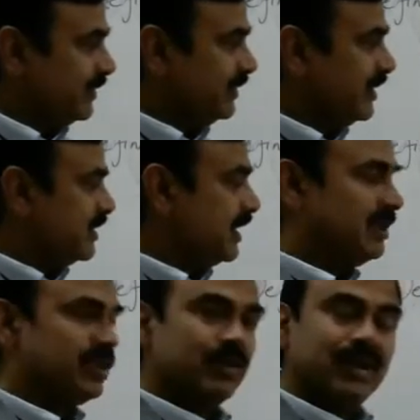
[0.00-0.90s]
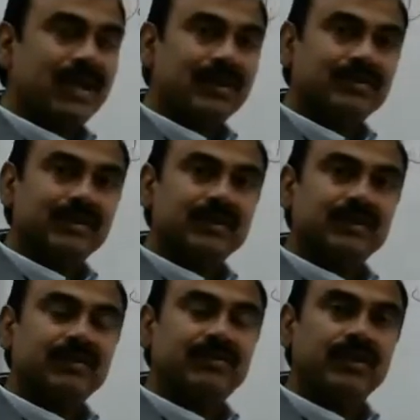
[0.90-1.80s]
The cytoplasm,
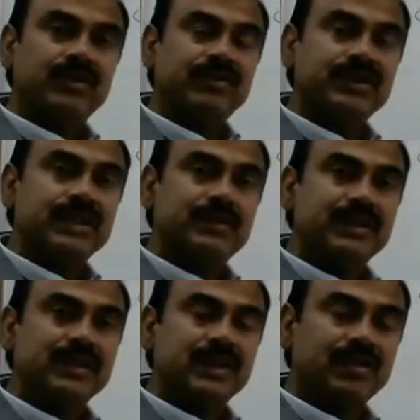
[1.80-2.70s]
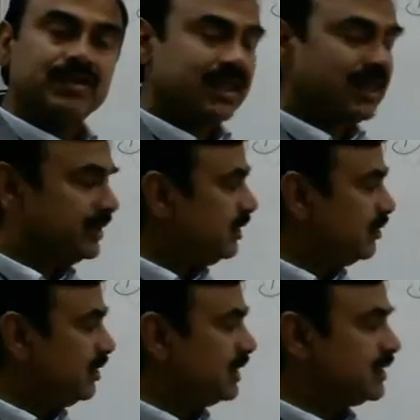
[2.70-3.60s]
the fluid which is present outside the
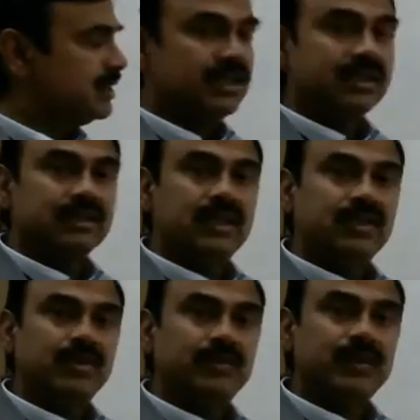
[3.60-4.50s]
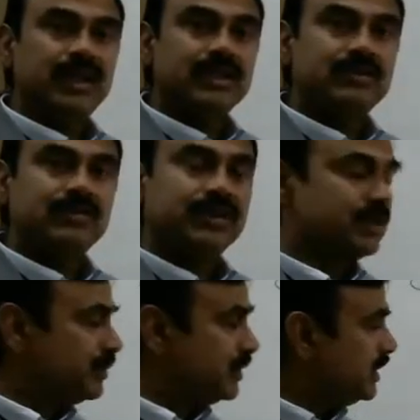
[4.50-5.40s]
nucleus, the nucleoplasm which is
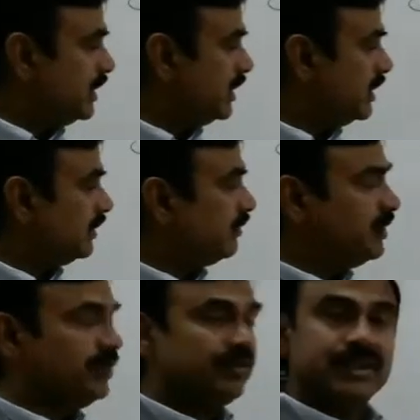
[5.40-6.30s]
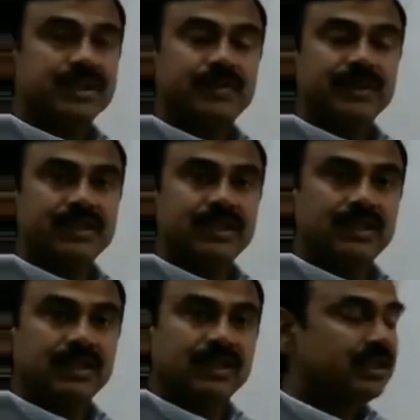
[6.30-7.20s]
present, the fluid which is
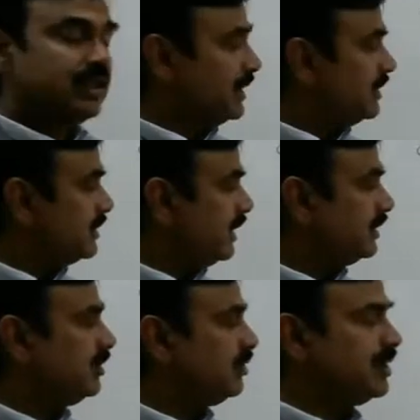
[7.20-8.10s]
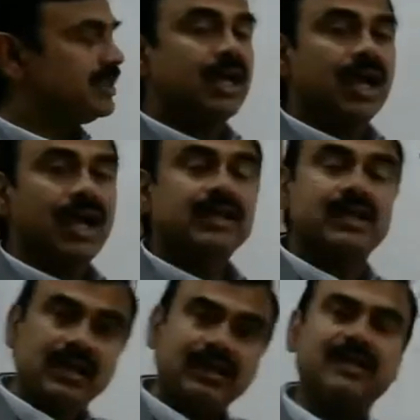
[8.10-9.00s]
present inside the nucleus, and
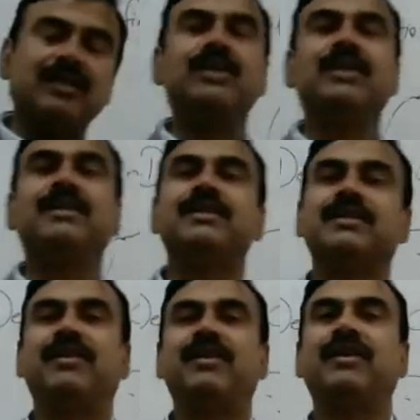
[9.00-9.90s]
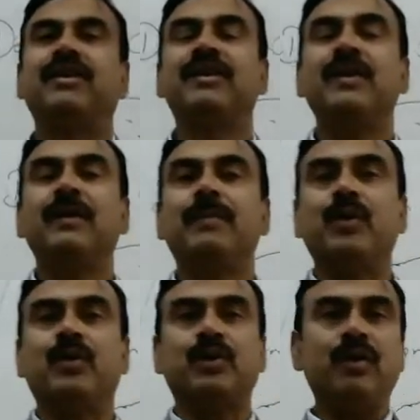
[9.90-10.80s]
collectively it is called
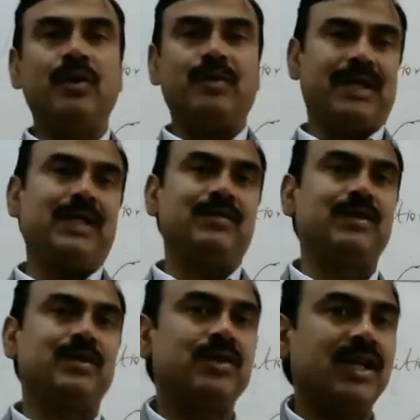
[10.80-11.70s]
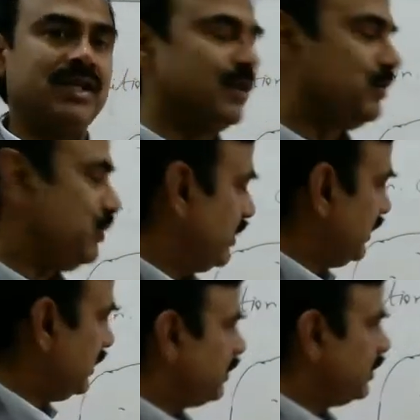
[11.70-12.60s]
protoplasm. So got my point?
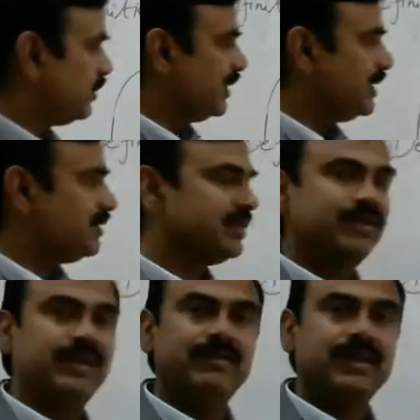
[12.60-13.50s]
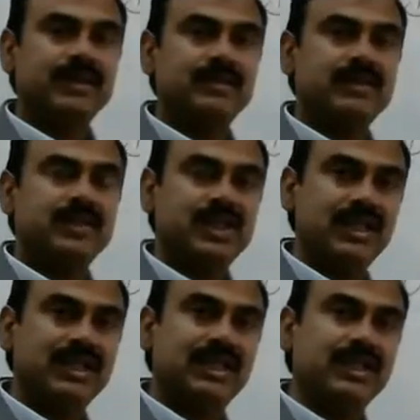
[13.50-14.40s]
The protoplasm is very much
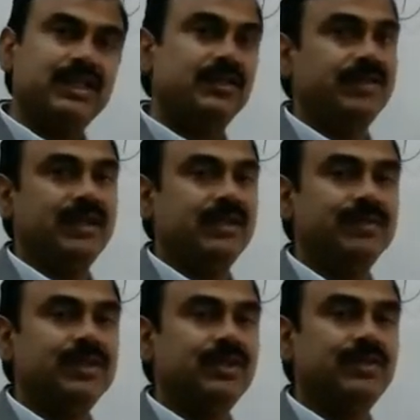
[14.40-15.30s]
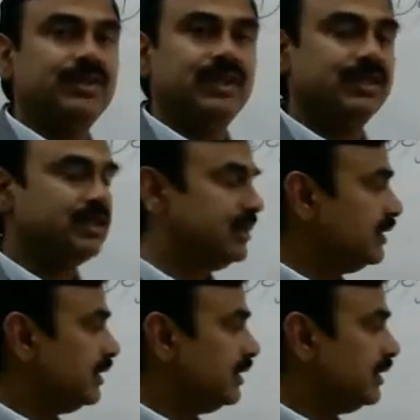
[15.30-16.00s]
clear in your mind. I am sure that the